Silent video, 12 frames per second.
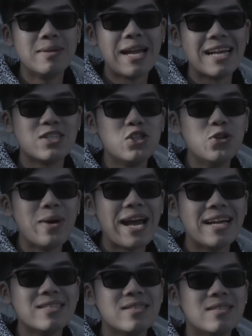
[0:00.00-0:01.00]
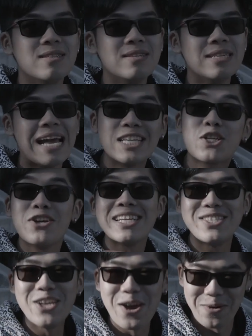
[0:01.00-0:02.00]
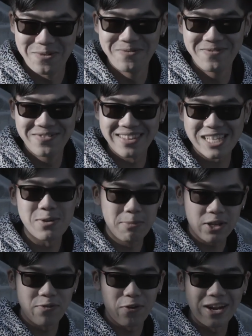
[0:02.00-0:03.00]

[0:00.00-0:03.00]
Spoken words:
As good as new. That's what I'm looking for.